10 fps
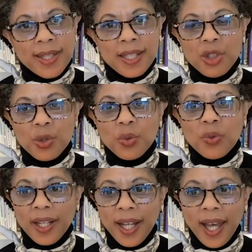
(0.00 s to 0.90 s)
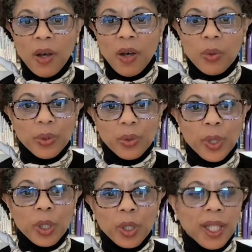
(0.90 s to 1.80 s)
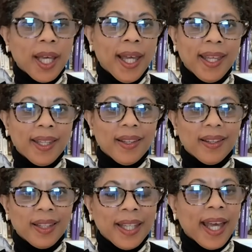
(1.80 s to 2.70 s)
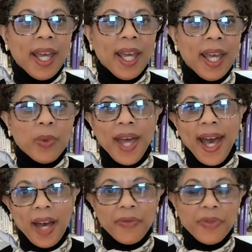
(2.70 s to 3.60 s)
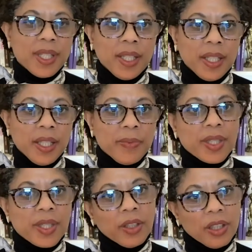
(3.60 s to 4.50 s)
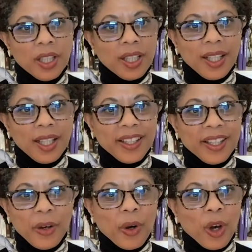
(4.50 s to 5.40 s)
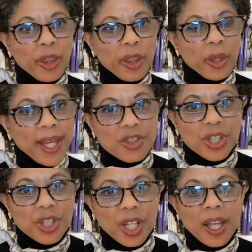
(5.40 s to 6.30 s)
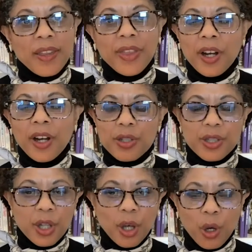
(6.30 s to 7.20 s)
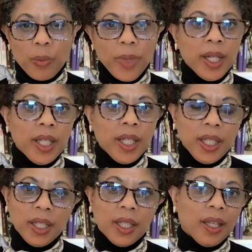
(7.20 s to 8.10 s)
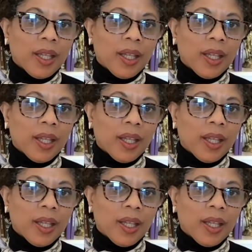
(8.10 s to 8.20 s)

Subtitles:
this issue. Right now, we are playing the game with half the team still, on the bench. There are so many